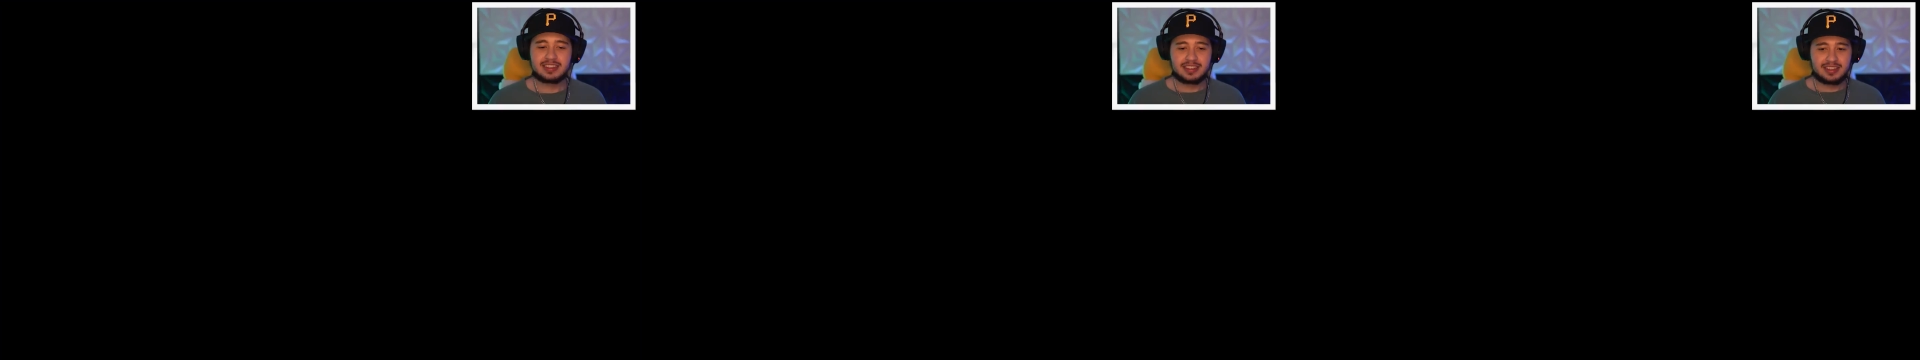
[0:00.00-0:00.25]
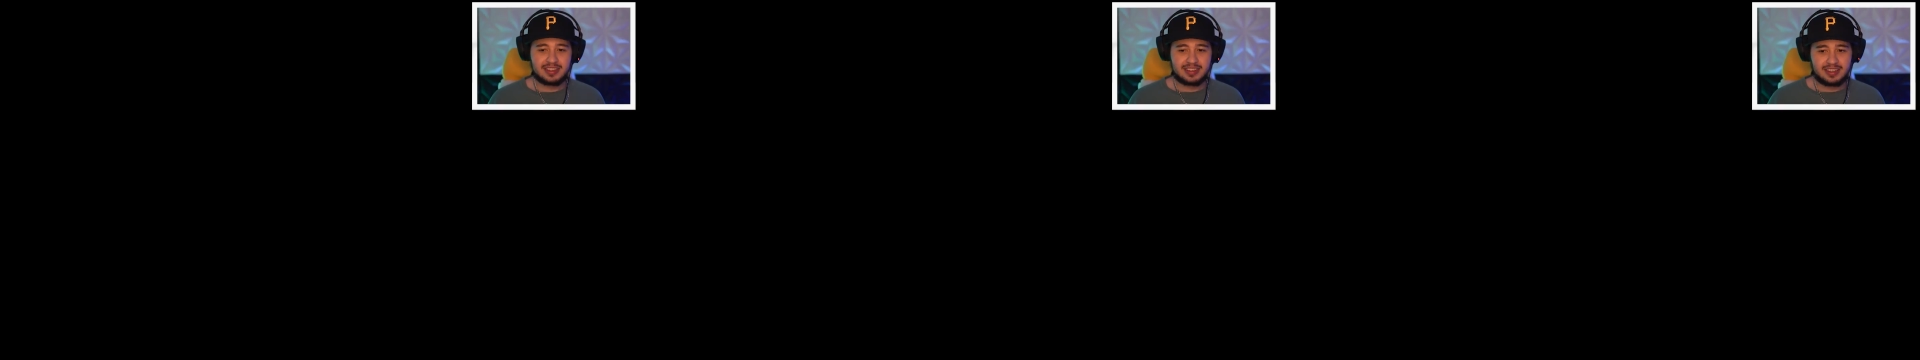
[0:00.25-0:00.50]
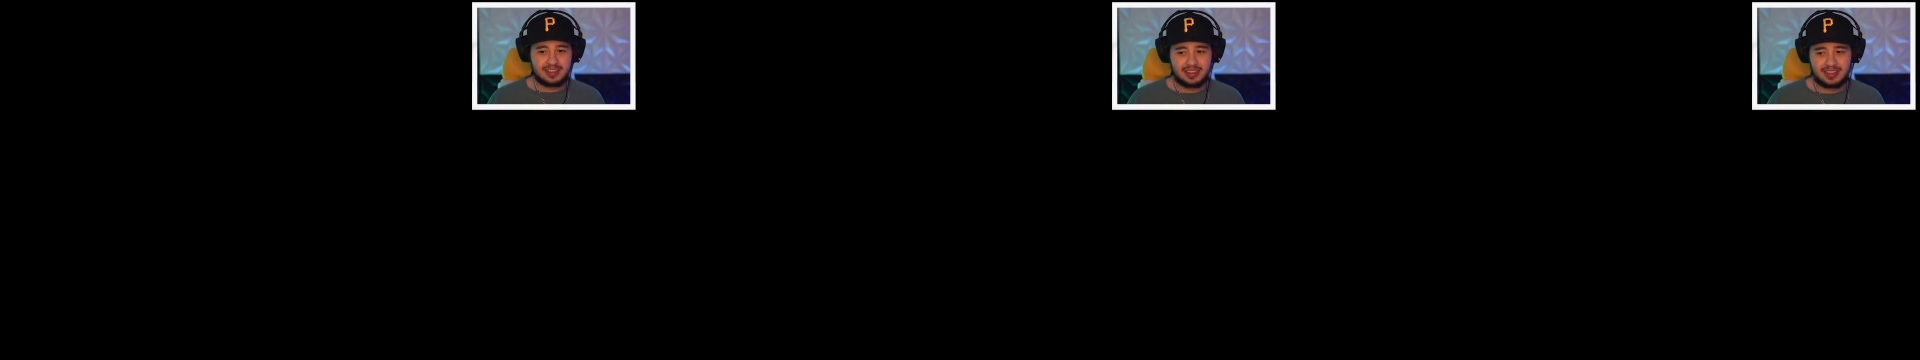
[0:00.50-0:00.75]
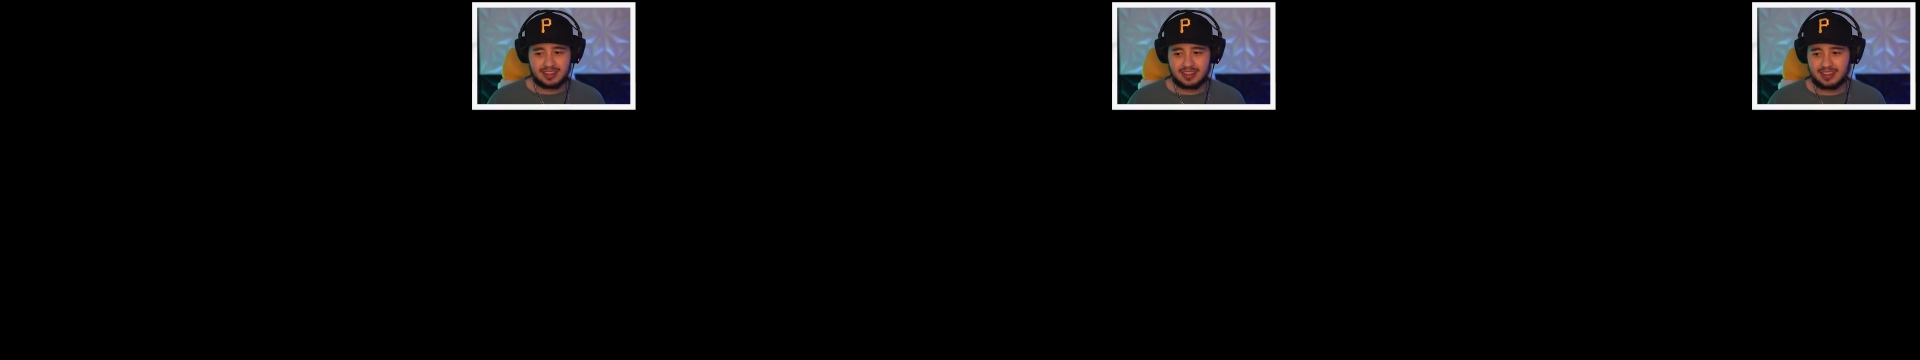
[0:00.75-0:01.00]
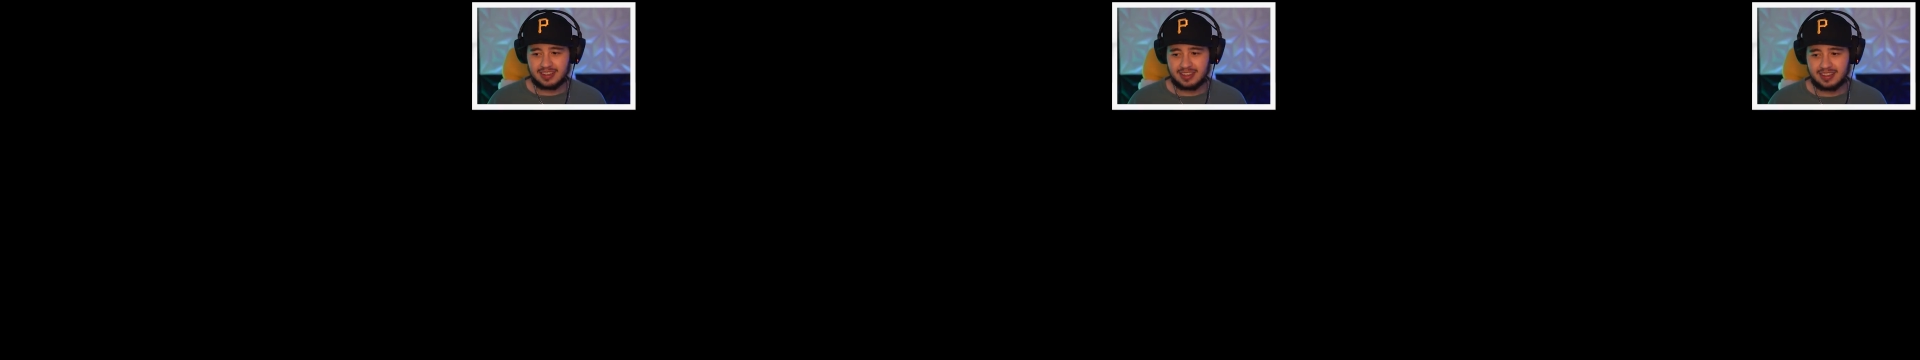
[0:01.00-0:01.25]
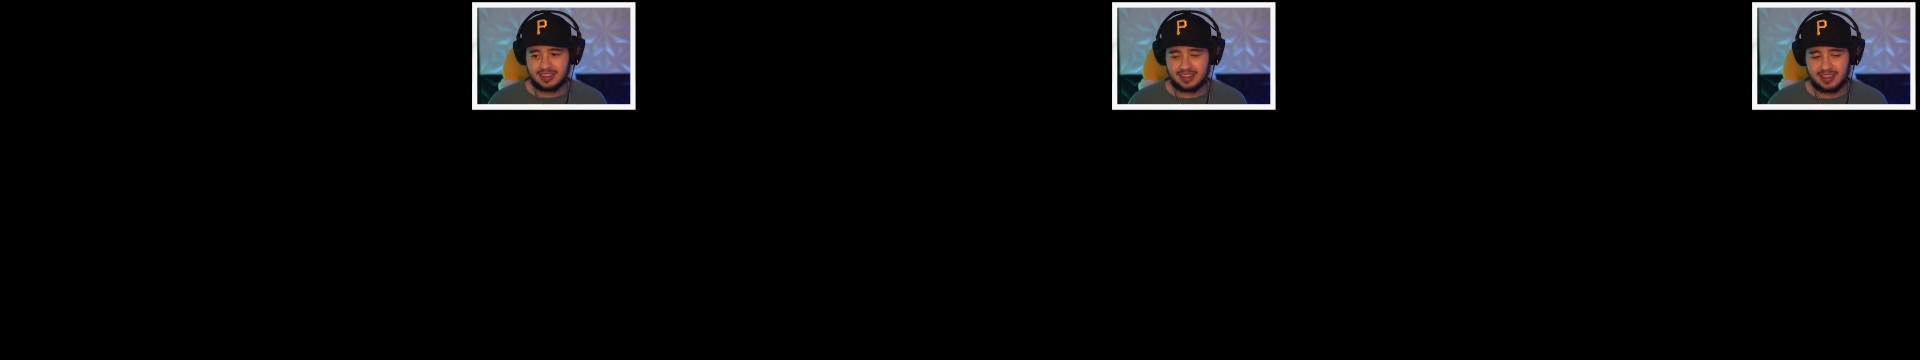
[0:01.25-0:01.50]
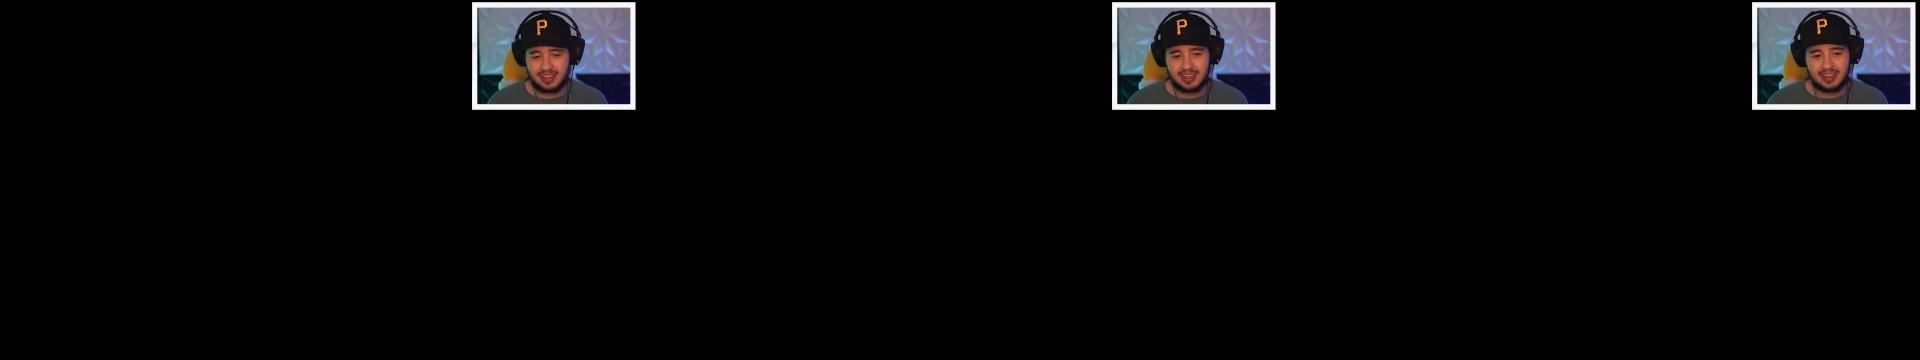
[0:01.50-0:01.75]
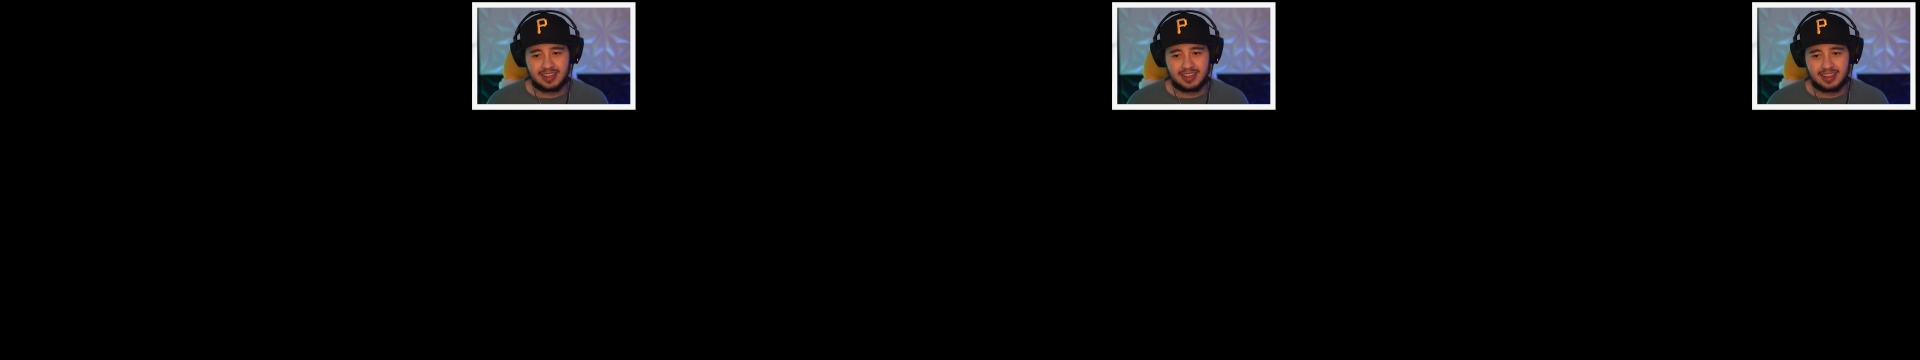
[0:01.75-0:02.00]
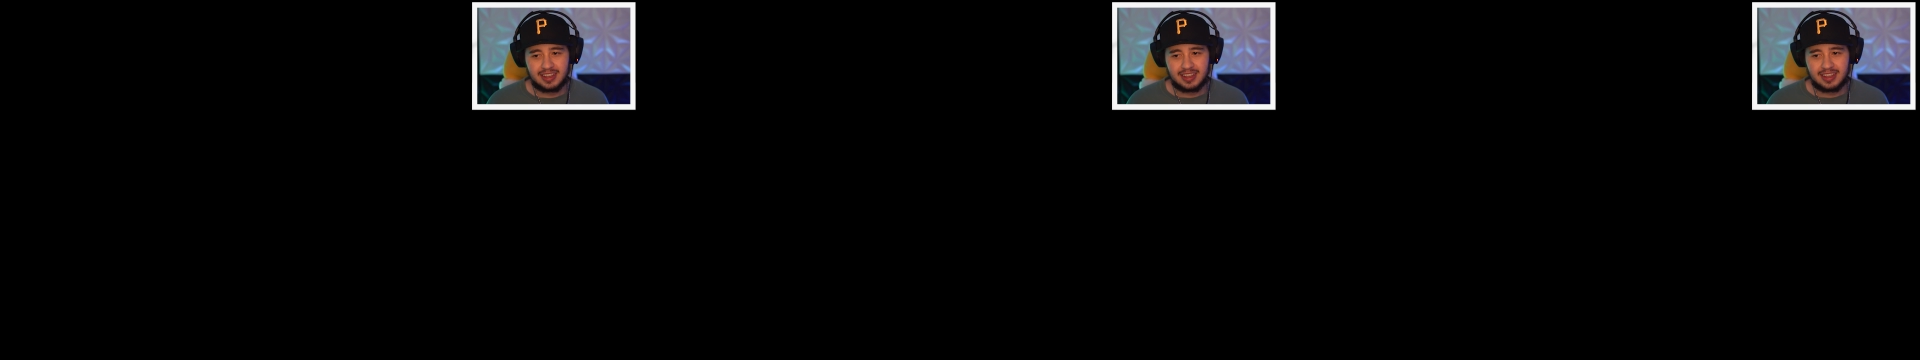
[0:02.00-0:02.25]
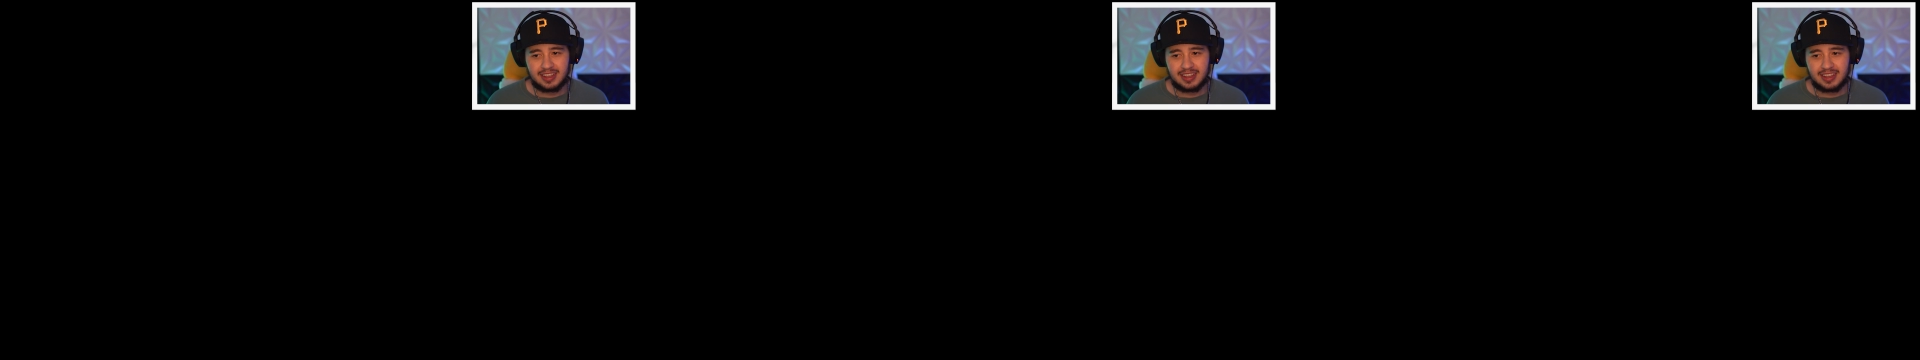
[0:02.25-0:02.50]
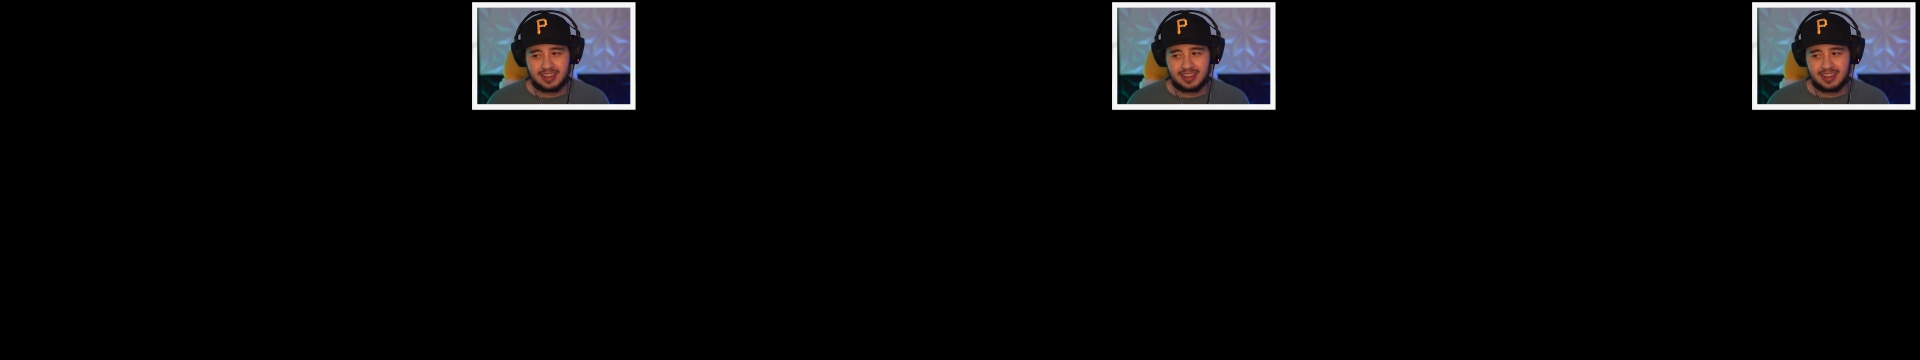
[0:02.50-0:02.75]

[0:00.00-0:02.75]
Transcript: No one is speaking in this clip.